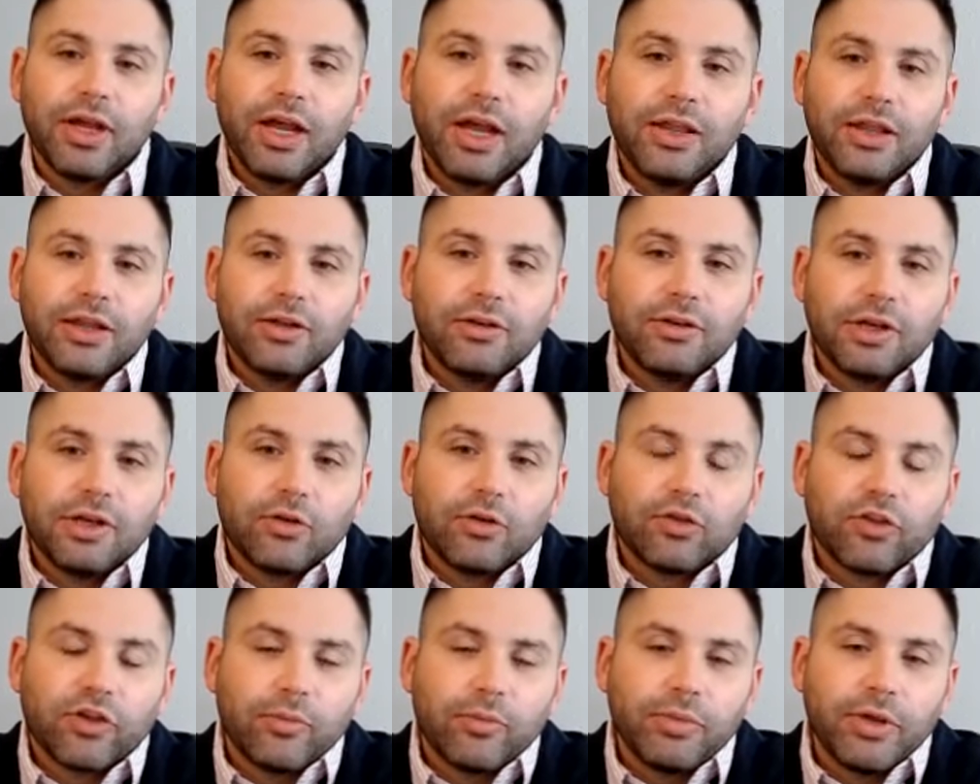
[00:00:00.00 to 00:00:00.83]
And then, you know,
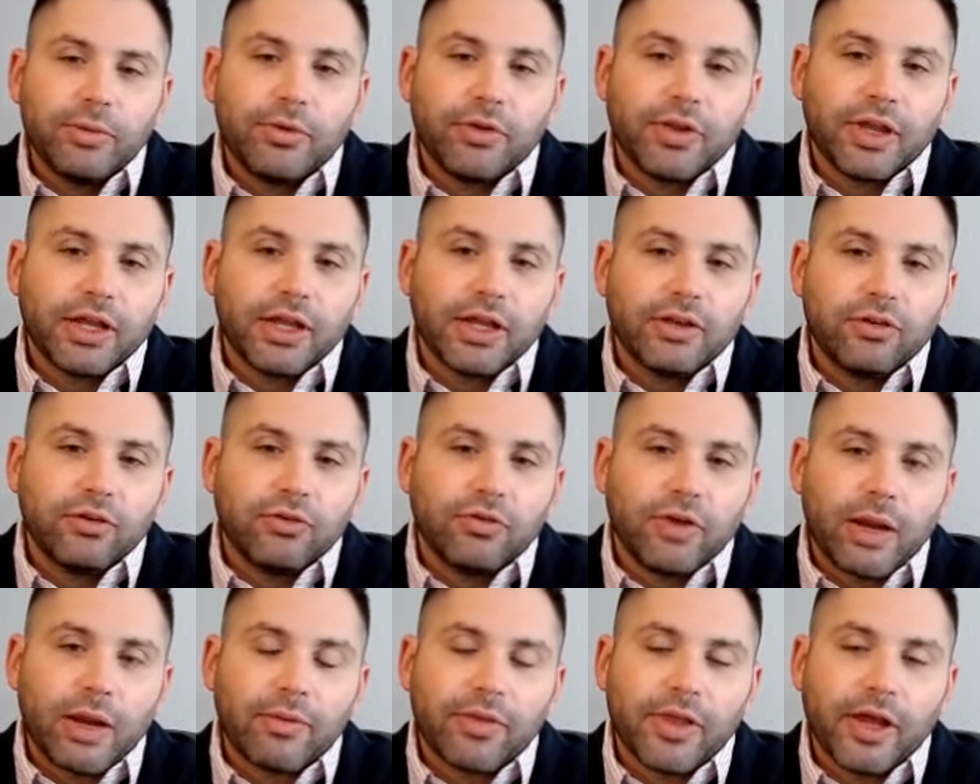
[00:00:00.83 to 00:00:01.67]
for some people, they can do
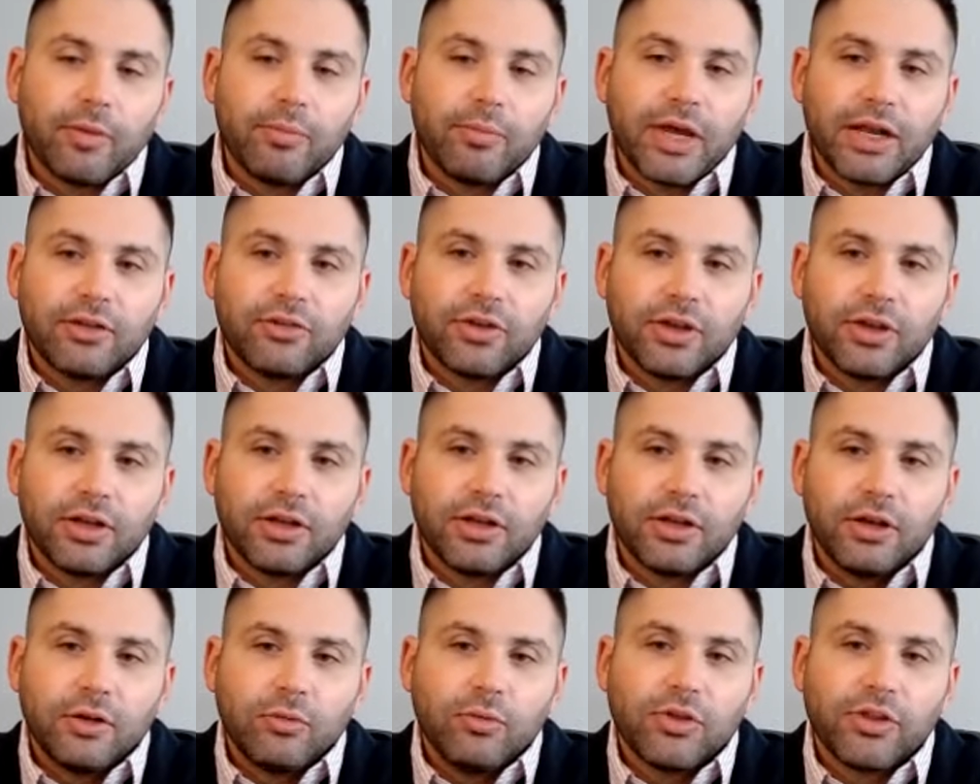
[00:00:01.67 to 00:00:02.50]
fine without
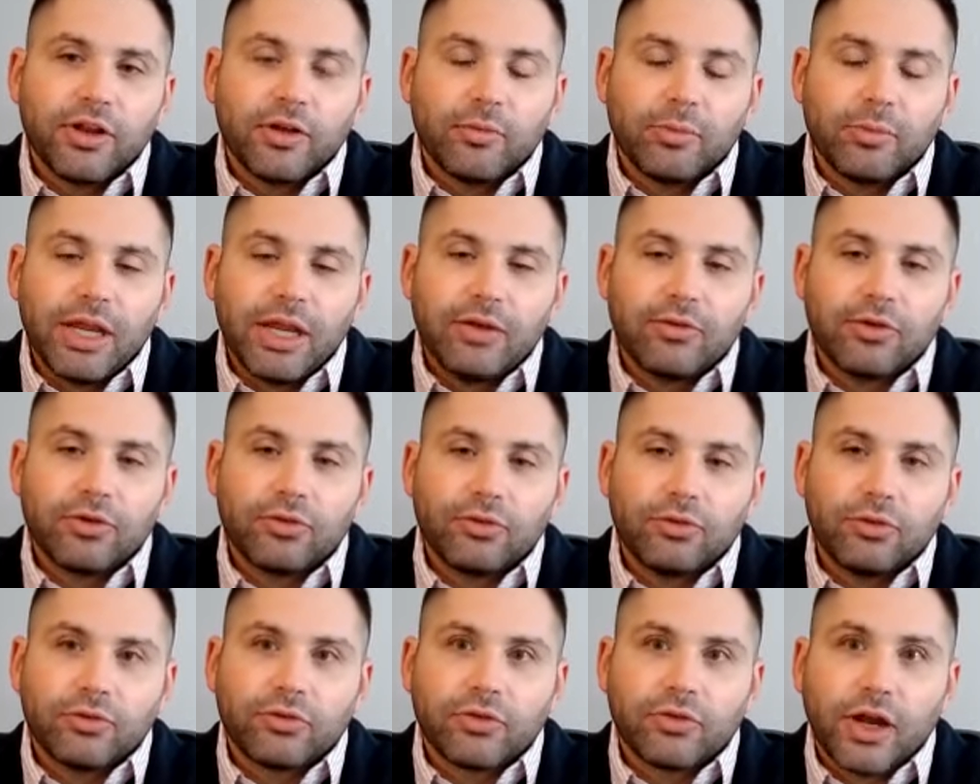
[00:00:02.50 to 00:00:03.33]
medicine with enough behavioral
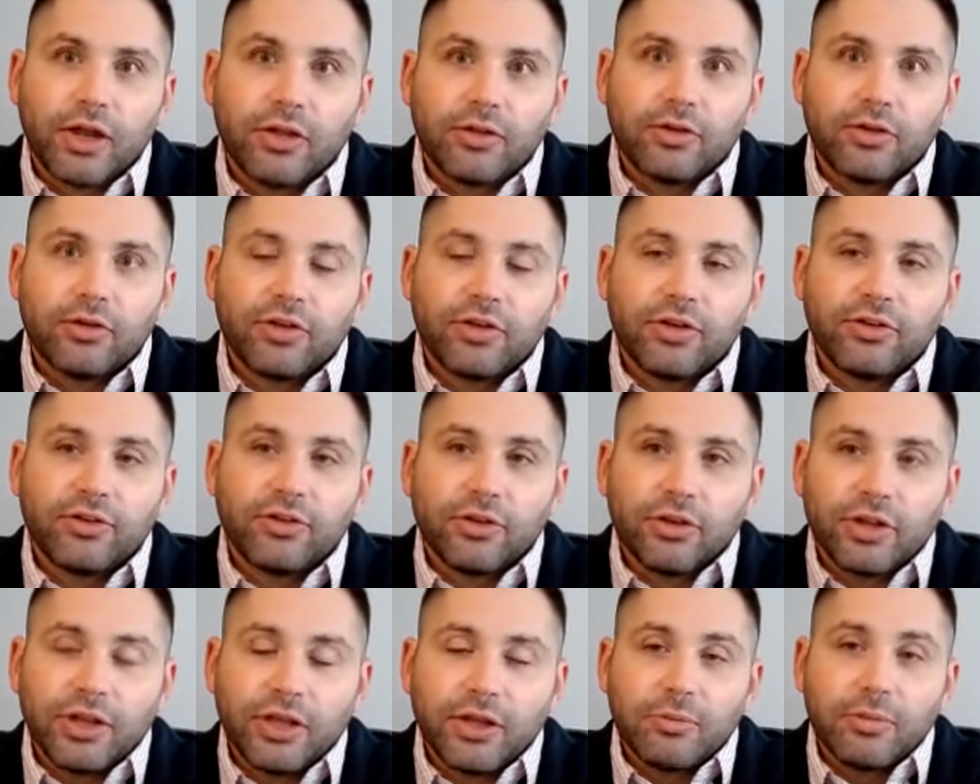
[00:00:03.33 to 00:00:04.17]
tools. For others, they
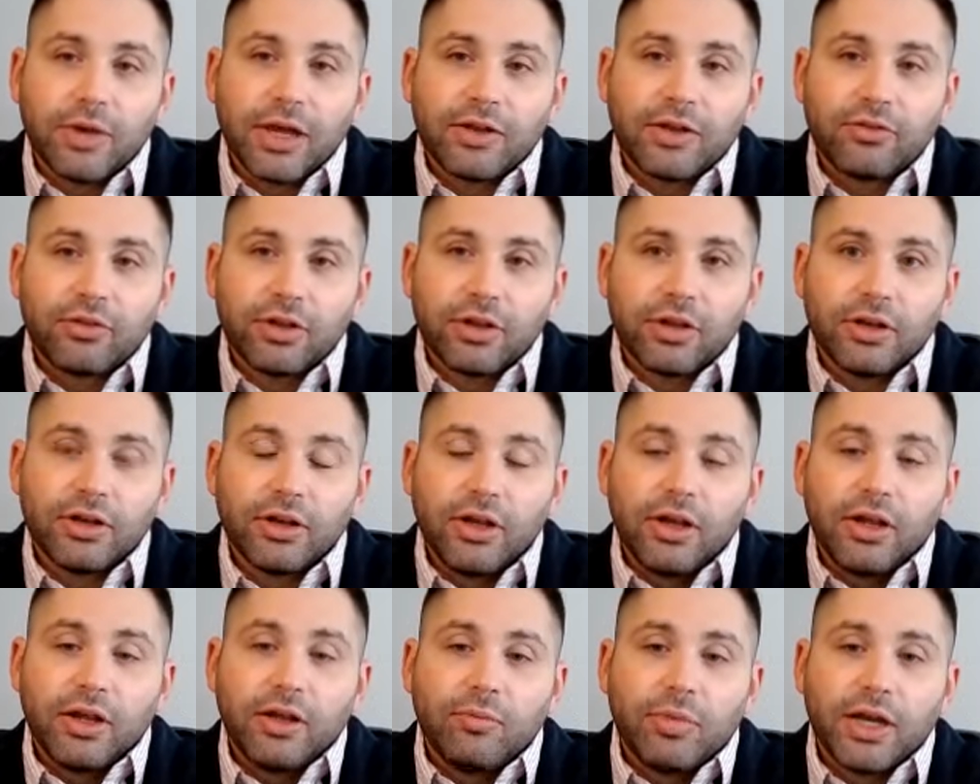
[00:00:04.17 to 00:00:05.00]
still need the medicine,
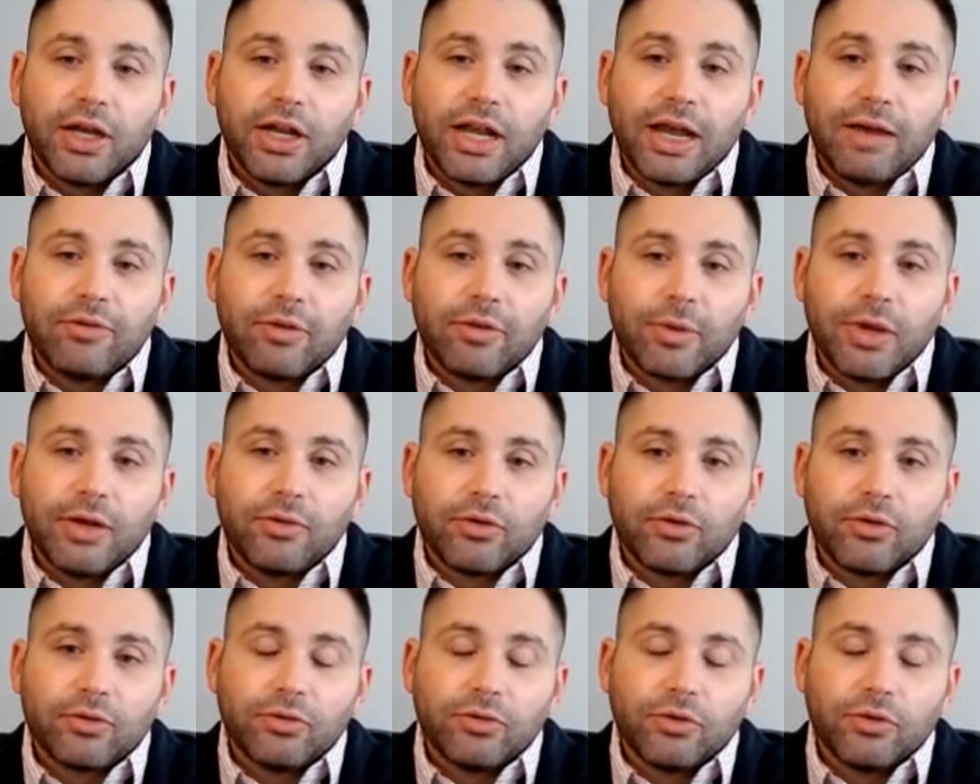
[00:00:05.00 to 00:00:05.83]
but having the
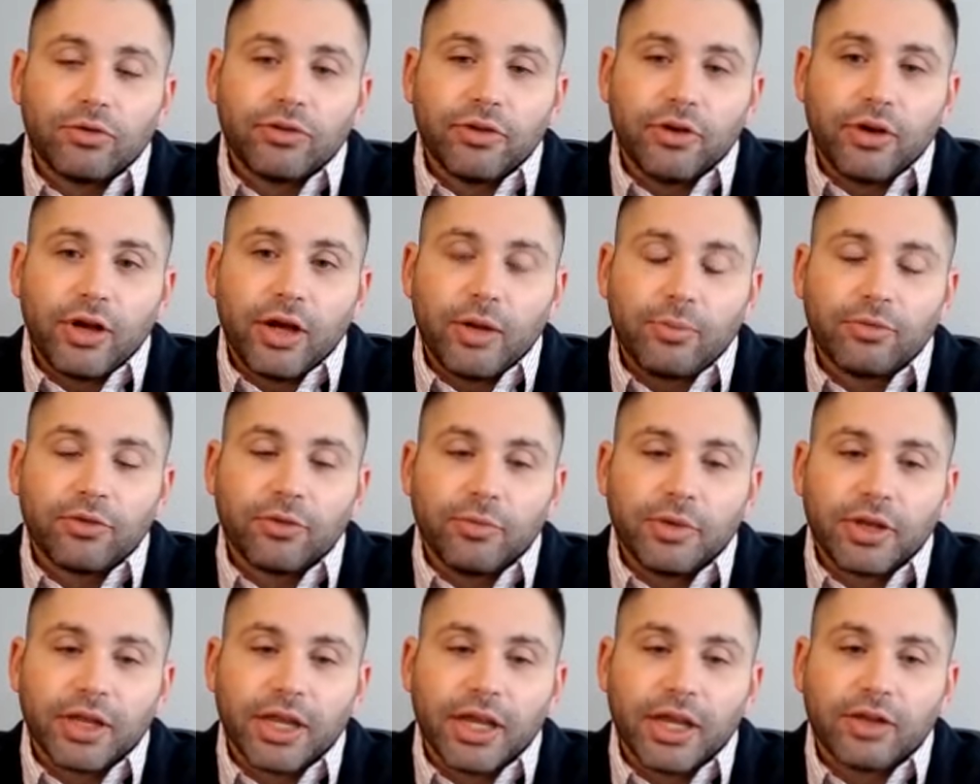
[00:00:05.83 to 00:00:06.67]
behavioral tools still helps
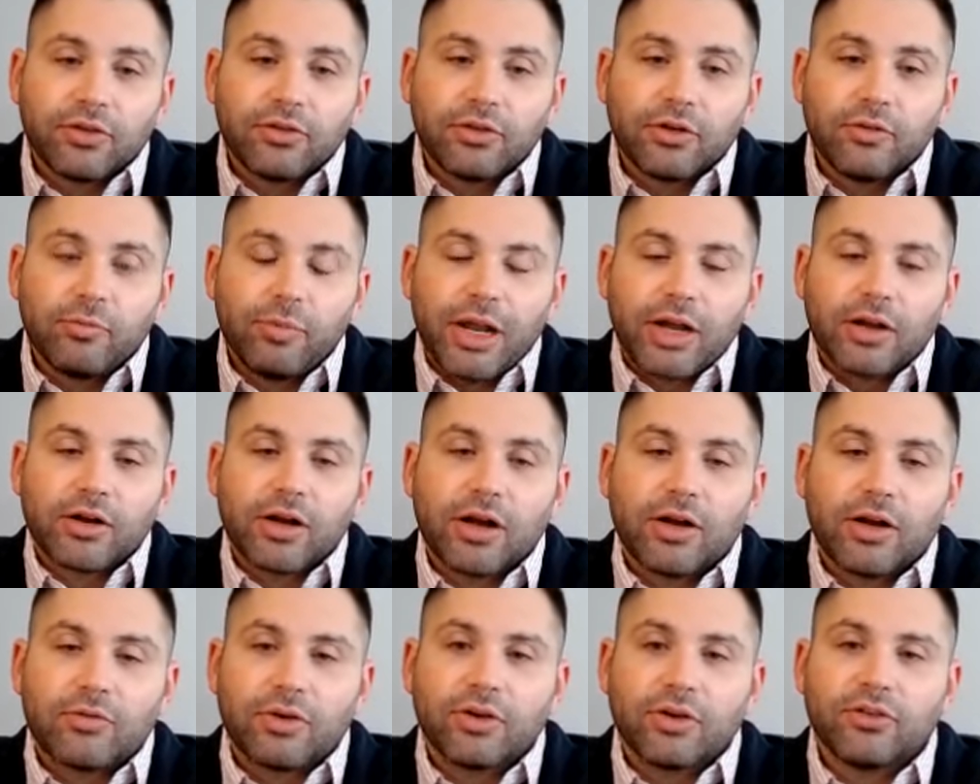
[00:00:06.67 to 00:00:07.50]
them to get sort of better
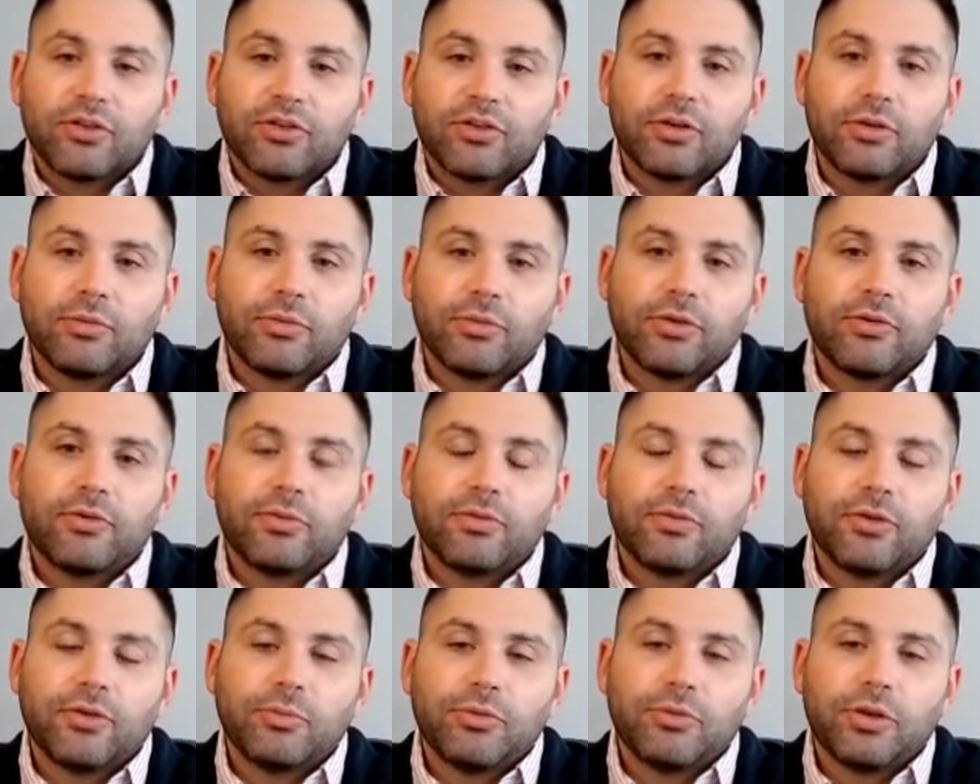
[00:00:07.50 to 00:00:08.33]
coverage in terms of
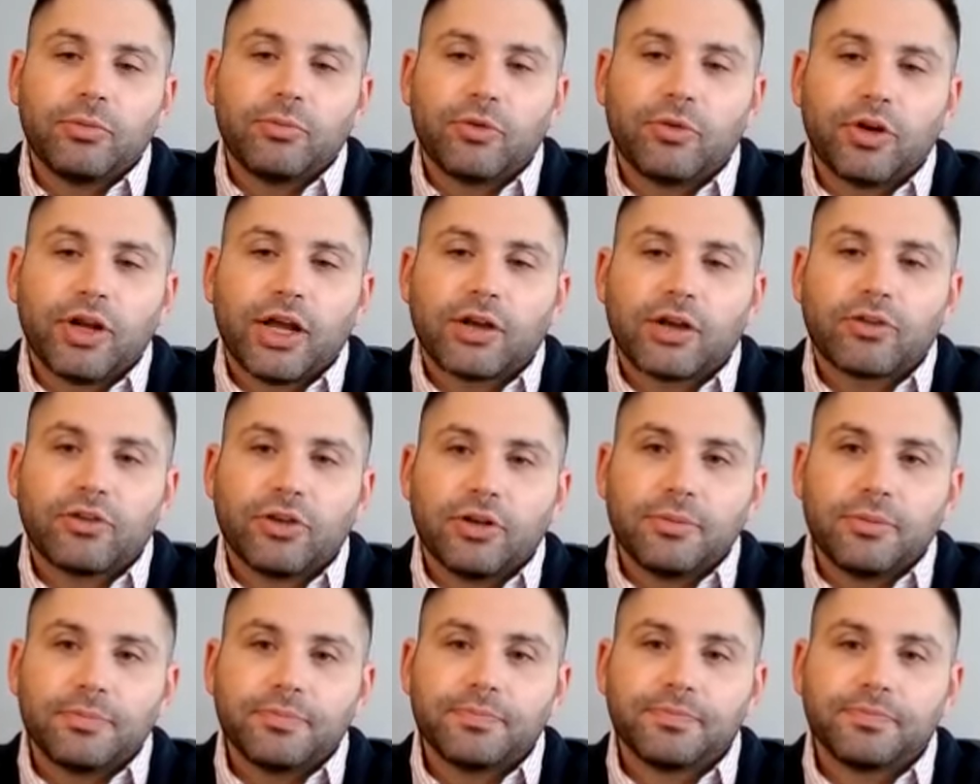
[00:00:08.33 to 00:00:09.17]
symptom
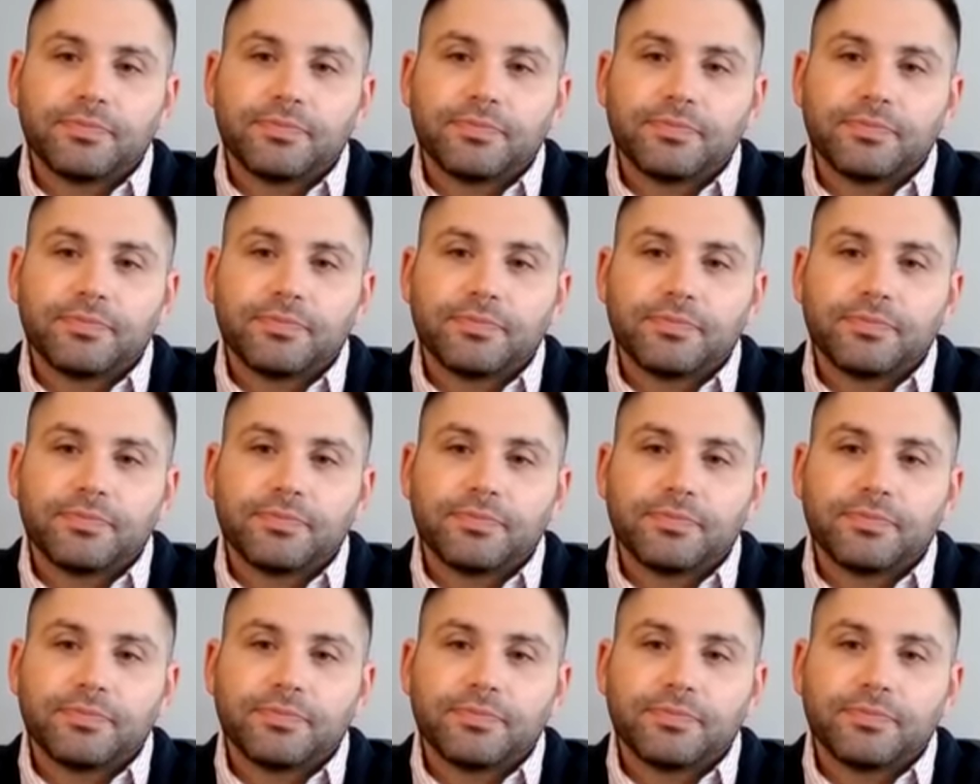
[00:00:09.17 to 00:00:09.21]
reduction.